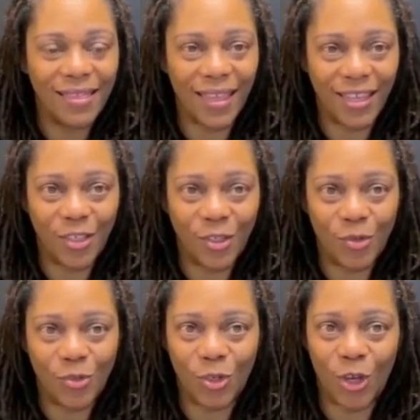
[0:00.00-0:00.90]
thank
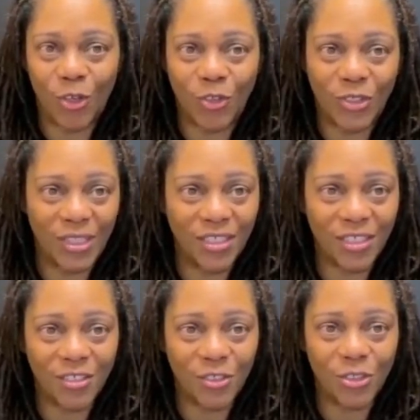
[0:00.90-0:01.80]
you. To all the
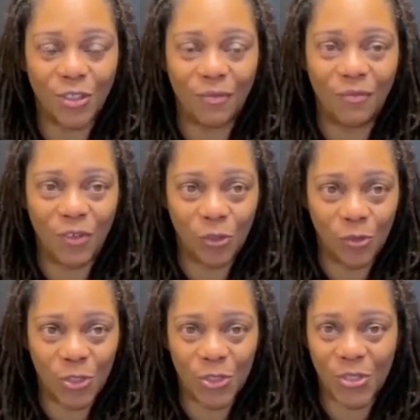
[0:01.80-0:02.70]
listeners and
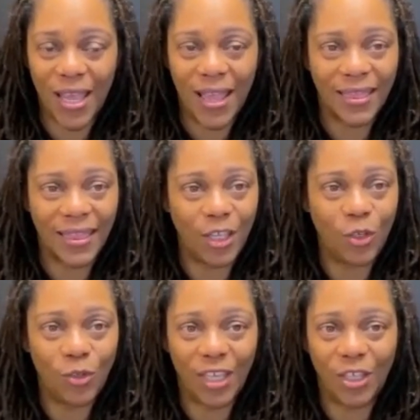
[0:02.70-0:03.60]
viewers, thank
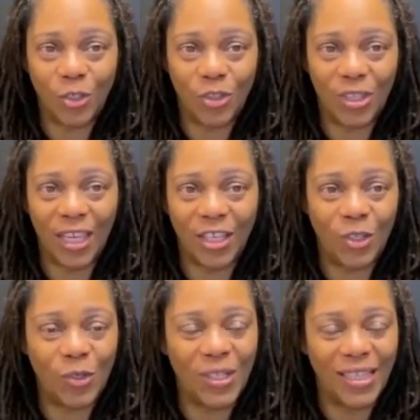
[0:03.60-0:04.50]
you, thank you, thank
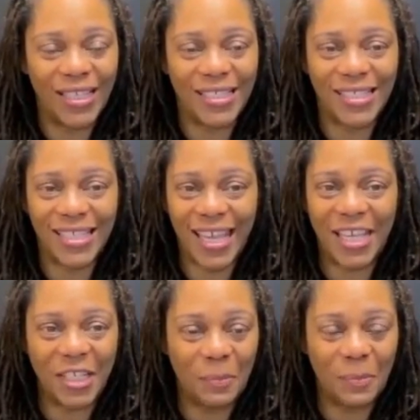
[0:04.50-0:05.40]
you. Let's
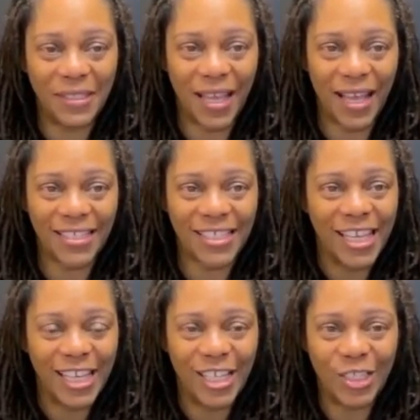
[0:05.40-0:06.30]
take it up a notch
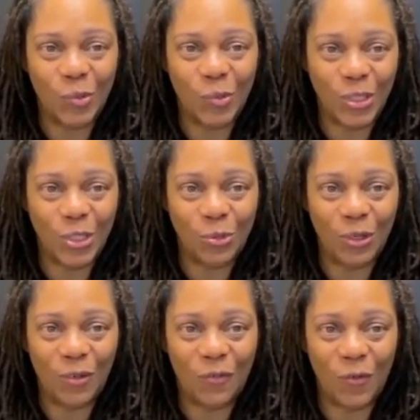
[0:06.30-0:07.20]
in
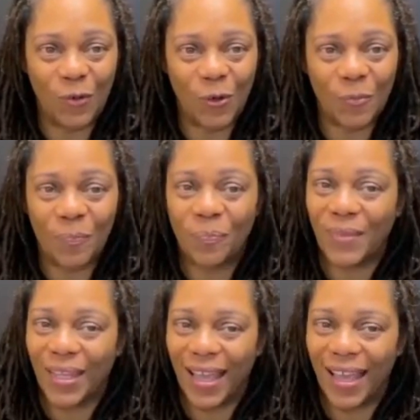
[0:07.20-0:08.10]
2024.
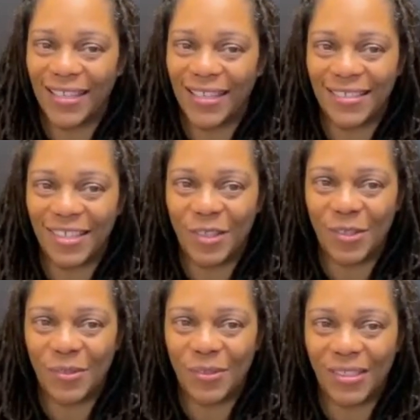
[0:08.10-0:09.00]
I see
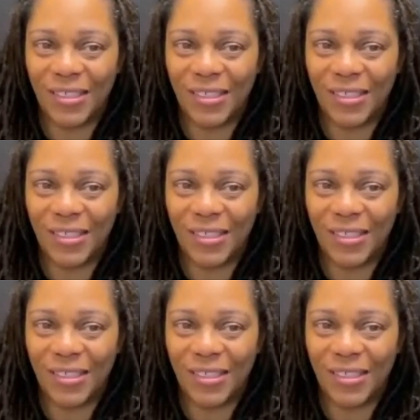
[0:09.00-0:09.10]
you.